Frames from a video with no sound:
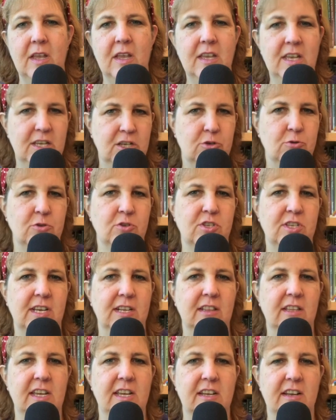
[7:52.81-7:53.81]

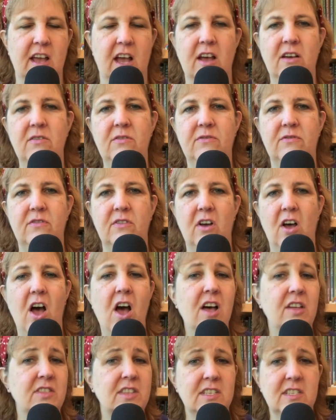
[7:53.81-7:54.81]
Interestingly enough,
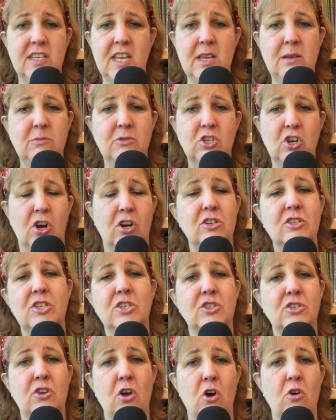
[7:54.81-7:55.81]
on the same
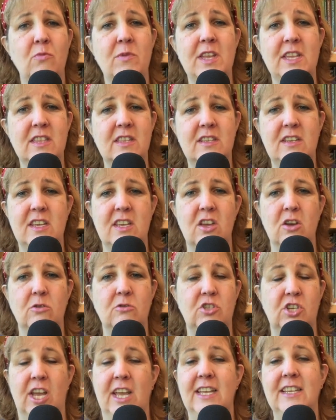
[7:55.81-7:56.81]
charges Comey and the
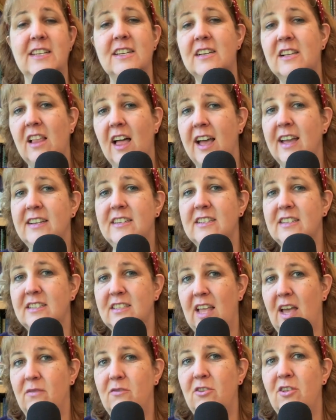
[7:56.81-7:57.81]
DOJ declined to
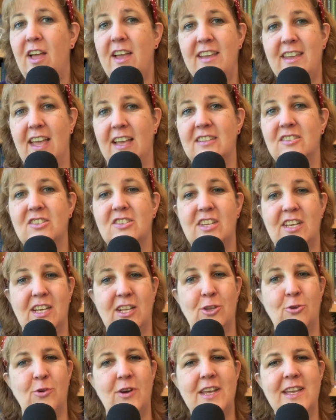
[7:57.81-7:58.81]
level against
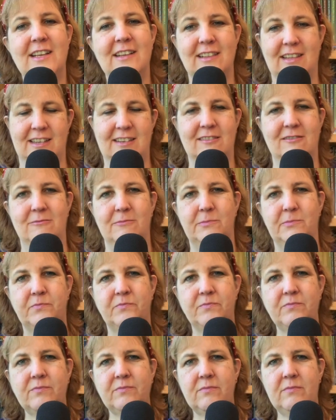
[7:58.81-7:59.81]
Hillary Clinton.
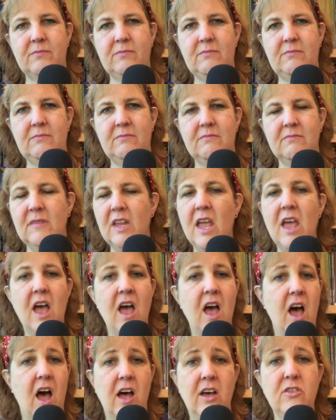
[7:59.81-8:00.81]

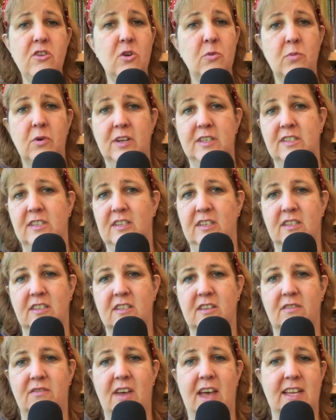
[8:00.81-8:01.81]
Other
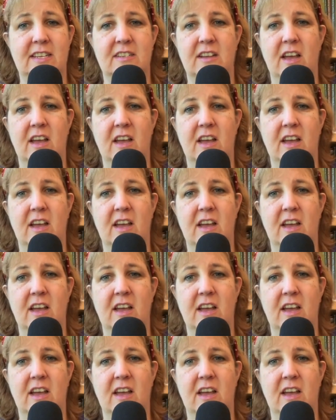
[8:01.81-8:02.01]
presidents have had